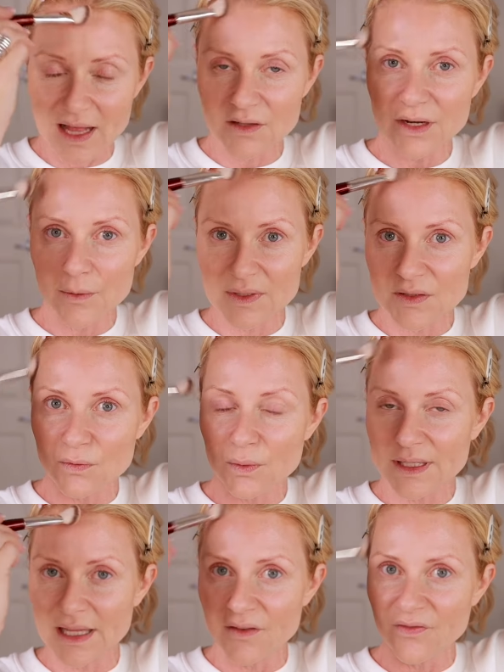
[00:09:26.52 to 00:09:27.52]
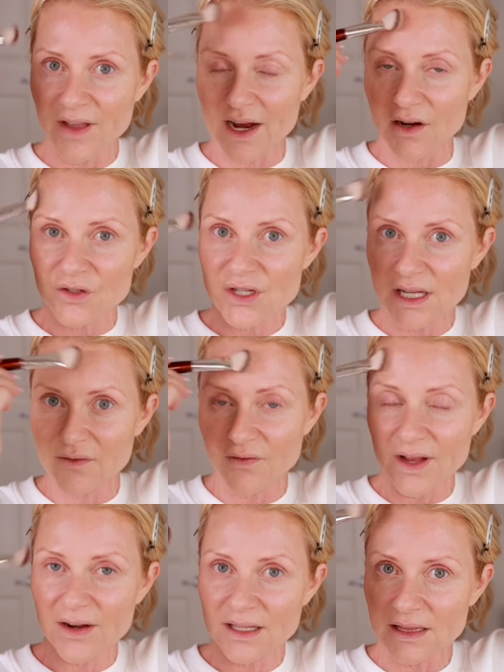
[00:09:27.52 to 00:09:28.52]
Valerie was really fair. She had
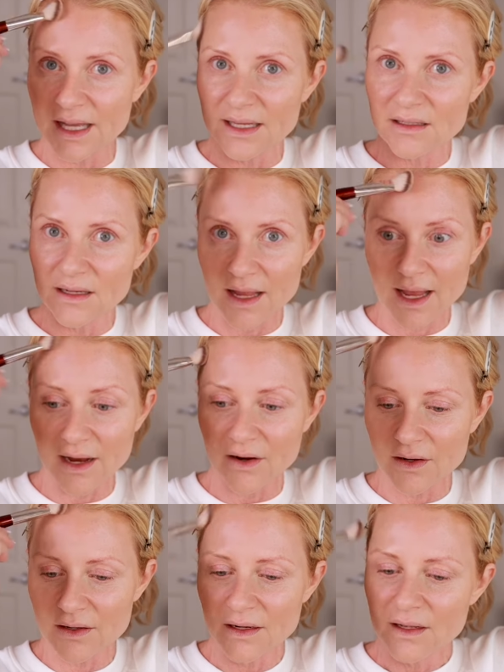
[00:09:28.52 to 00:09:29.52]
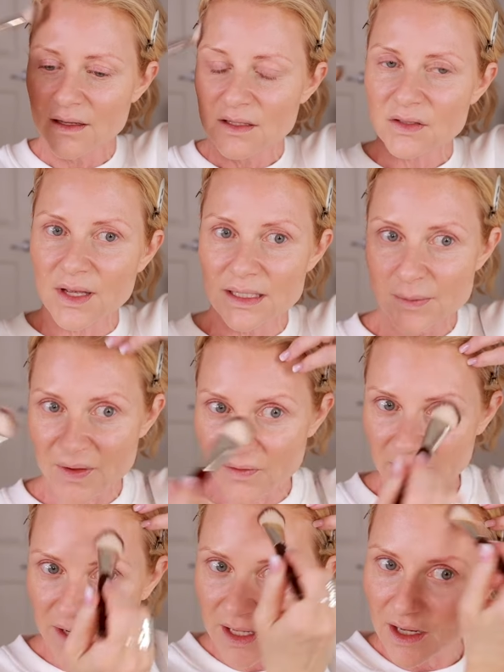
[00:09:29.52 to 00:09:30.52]
very light hair. So I had to be very